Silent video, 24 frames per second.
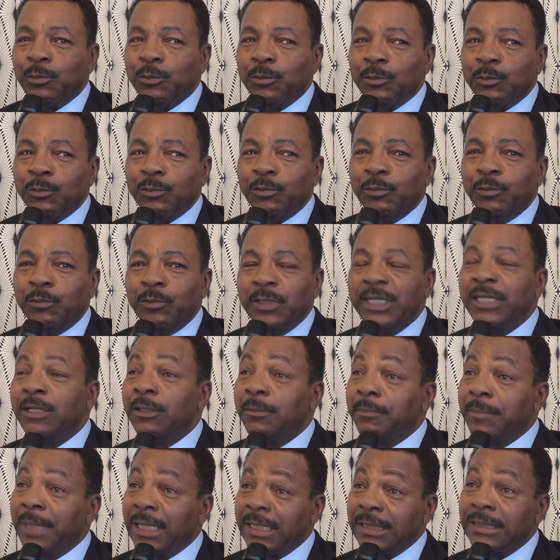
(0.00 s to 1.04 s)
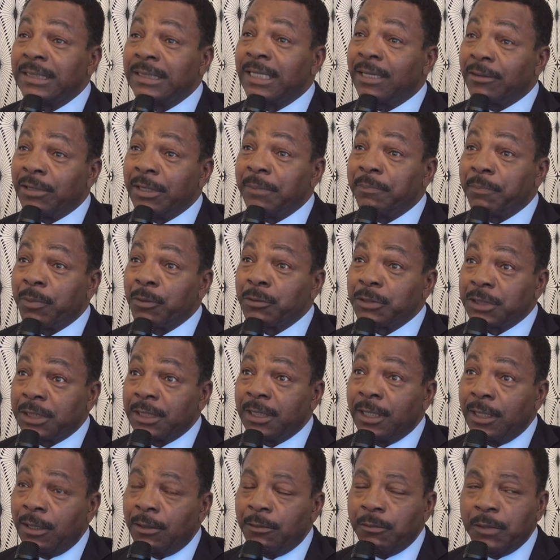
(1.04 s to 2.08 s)
real military
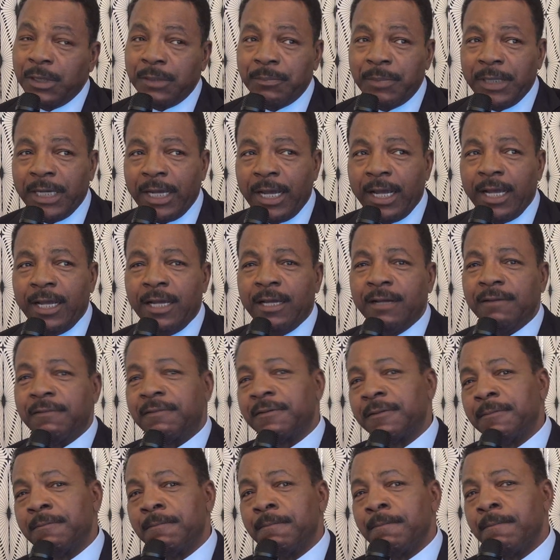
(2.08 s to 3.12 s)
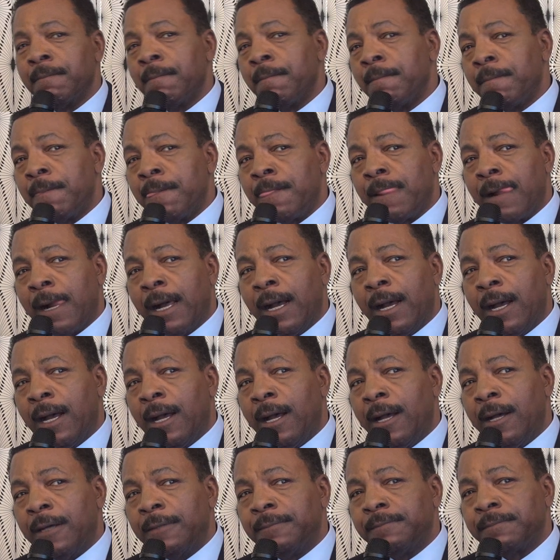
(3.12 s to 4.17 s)
personnel would behave.
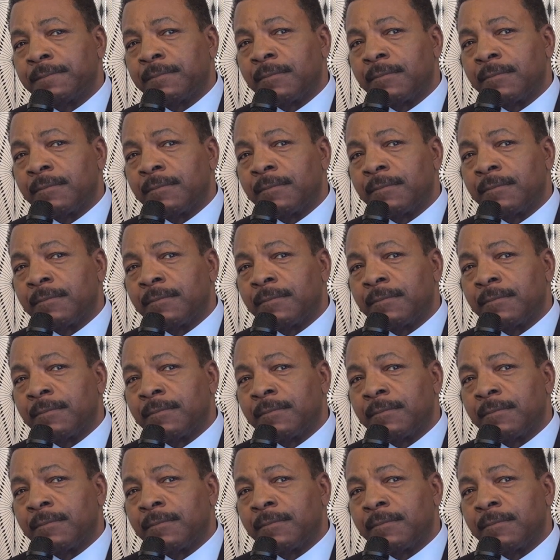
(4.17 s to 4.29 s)
A